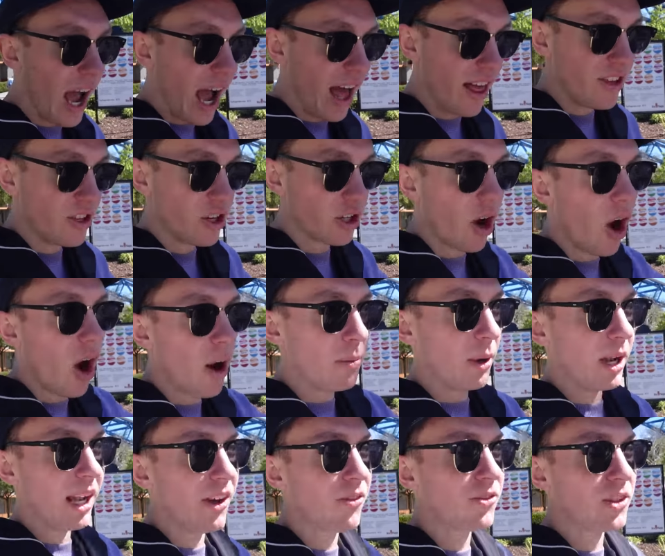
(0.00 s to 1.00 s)
And you go up
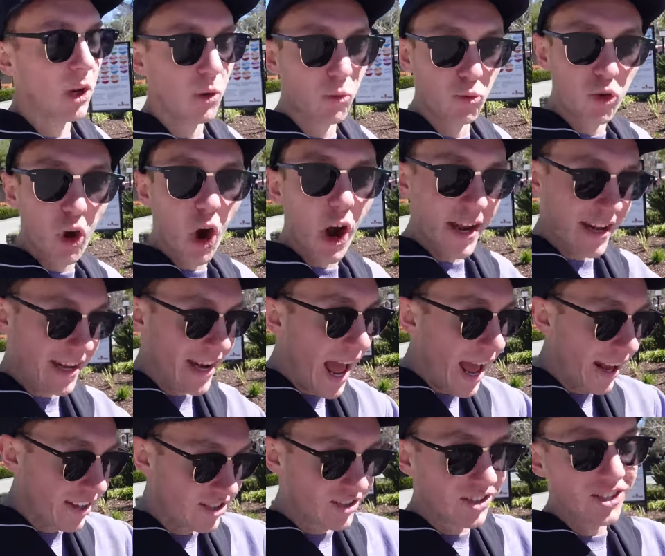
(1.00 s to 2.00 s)
a lift hill right
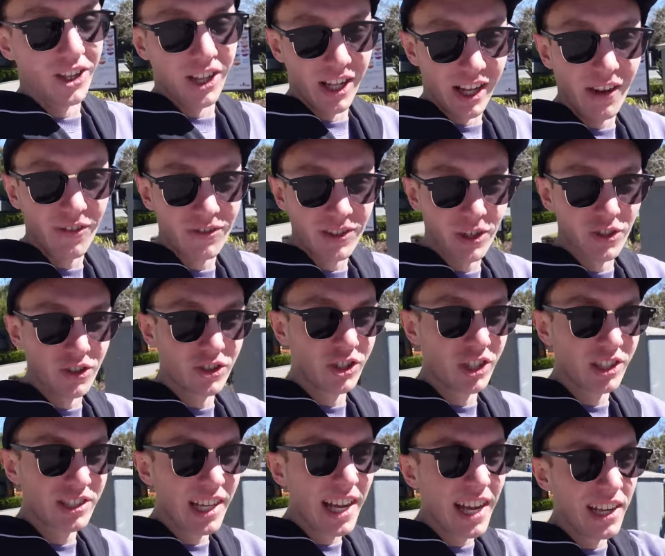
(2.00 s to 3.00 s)
next to the lift hill you
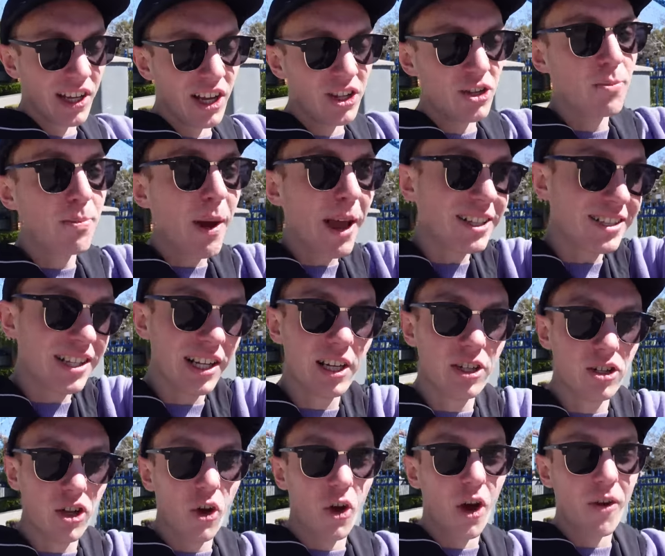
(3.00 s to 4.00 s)
just did. And you
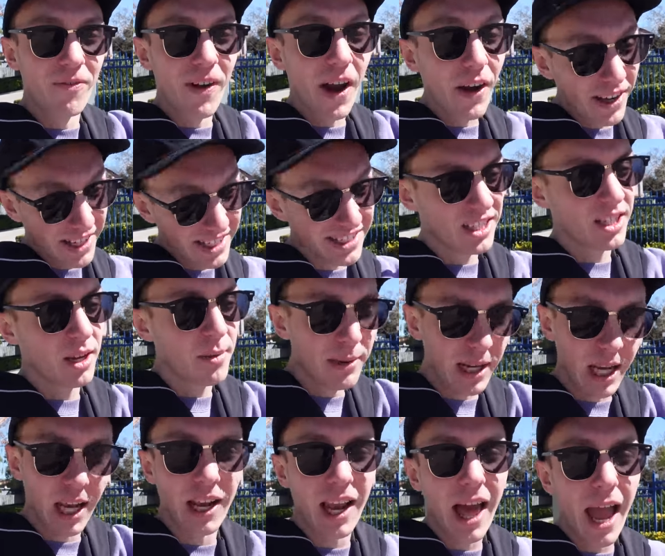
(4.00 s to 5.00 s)
basically do a very
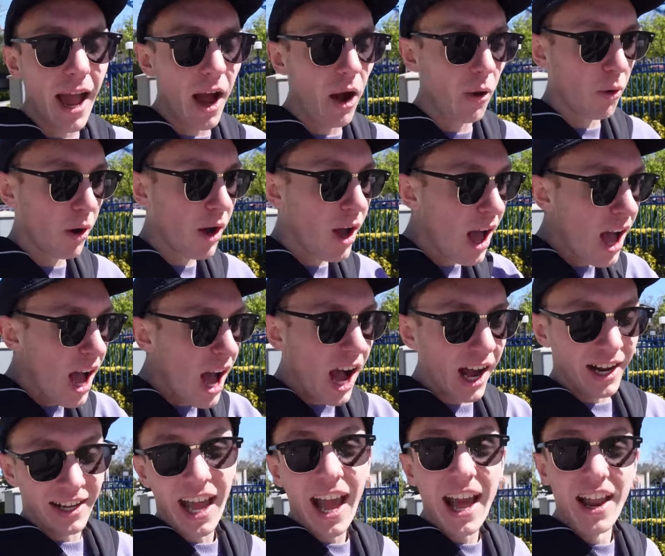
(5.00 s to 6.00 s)
similar layout
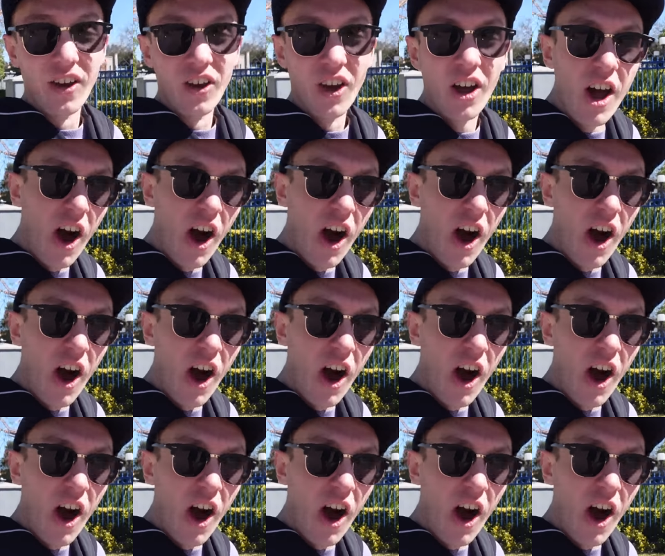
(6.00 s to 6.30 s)
again.